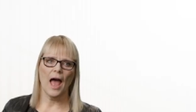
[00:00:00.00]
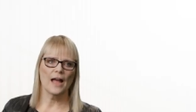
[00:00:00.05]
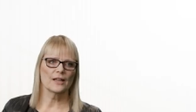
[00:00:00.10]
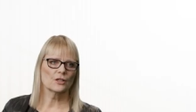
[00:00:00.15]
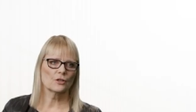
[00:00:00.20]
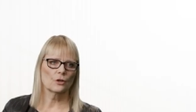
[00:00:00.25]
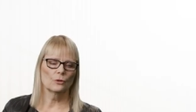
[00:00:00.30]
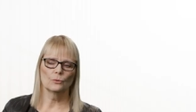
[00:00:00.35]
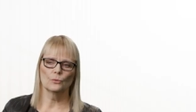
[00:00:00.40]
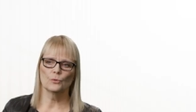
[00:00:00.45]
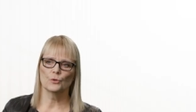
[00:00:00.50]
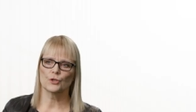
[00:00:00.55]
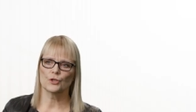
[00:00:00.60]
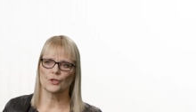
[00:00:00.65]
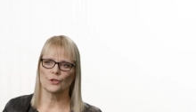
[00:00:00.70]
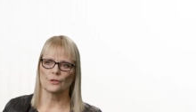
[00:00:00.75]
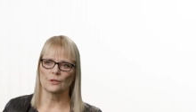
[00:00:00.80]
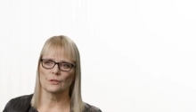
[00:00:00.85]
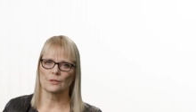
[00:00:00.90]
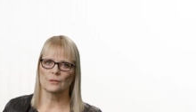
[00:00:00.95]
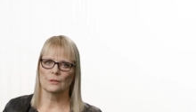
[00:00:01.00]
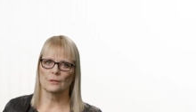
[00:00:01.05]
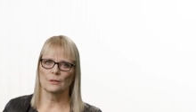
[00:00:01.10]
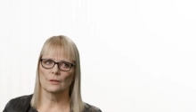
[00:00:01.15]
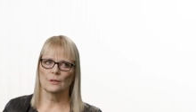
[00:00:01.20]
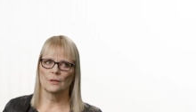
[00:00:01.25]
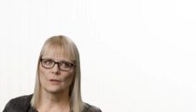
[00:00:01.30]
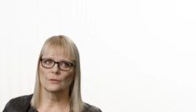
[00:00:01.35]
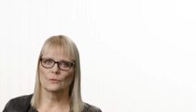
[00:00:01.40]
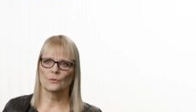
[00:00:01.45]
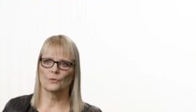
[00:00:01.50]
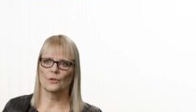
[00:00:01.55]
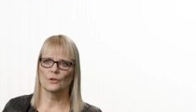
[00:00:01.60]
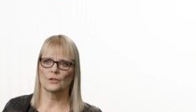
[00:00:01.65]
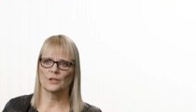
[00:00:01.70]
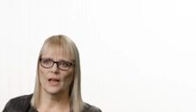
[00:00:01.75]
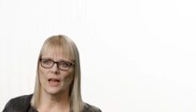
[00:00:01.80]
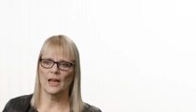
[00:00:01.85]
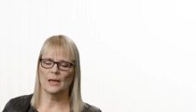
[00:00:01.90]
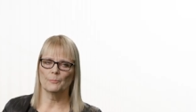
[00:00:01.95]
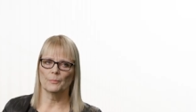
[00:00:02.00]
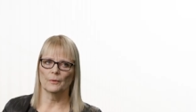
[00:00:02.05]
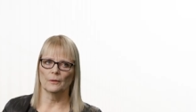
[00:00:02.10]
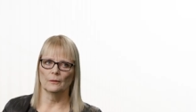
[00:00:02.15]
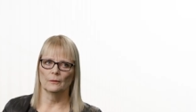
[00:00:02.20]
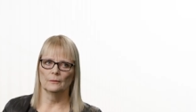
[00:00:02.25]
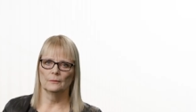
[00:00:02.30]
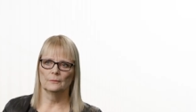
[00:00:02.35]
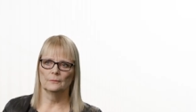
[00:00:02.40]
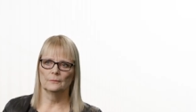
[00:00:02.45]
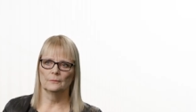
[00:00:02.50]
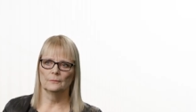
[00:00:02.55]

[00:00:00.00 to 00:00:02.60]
and solutions to the table